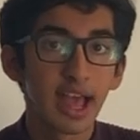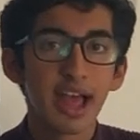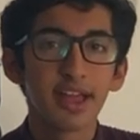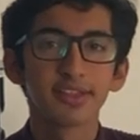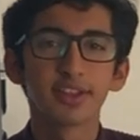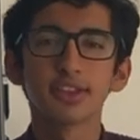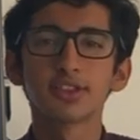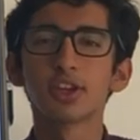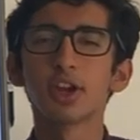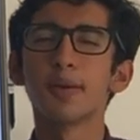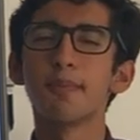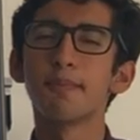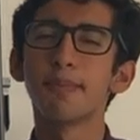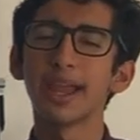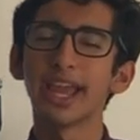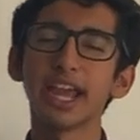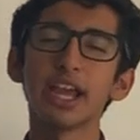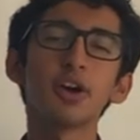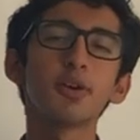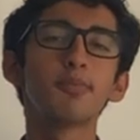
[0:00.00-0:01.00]
since her
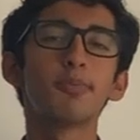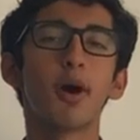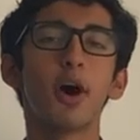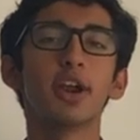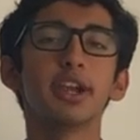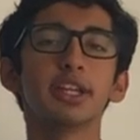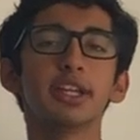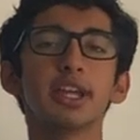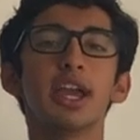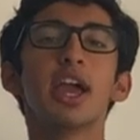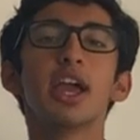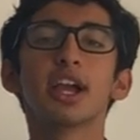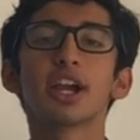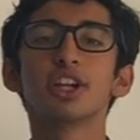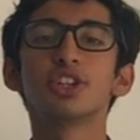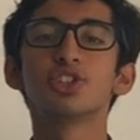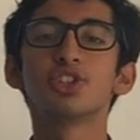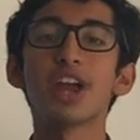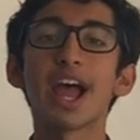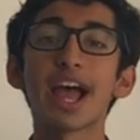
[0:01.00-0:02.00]
pale body
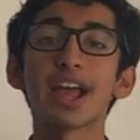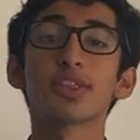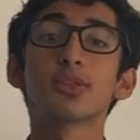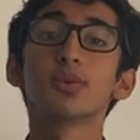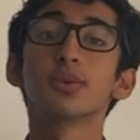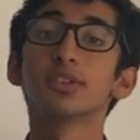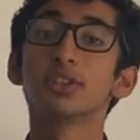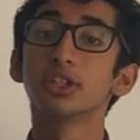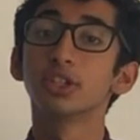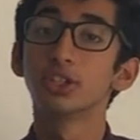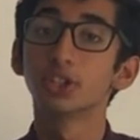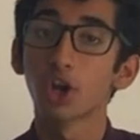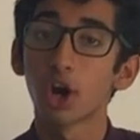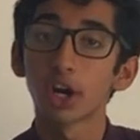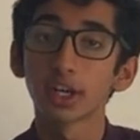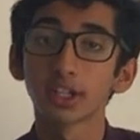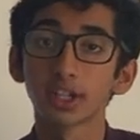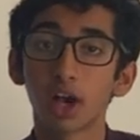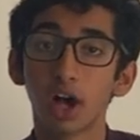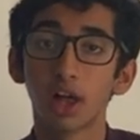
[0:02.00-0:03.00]
contrasts with the
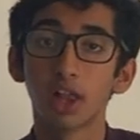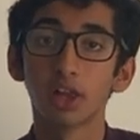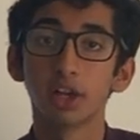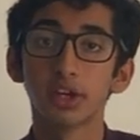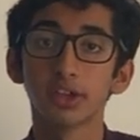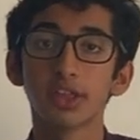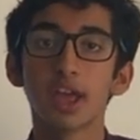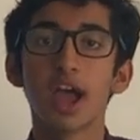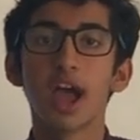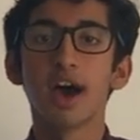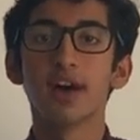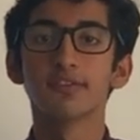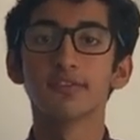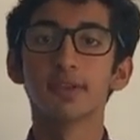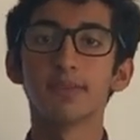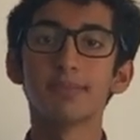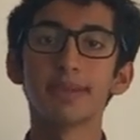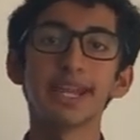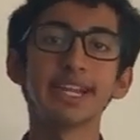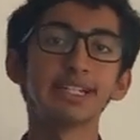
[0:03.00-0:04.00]
dark colors of the
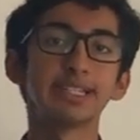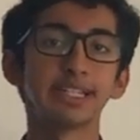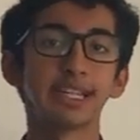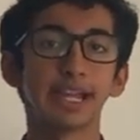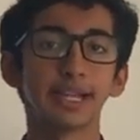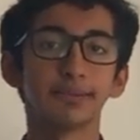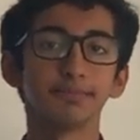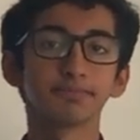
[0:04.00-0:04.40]
painting.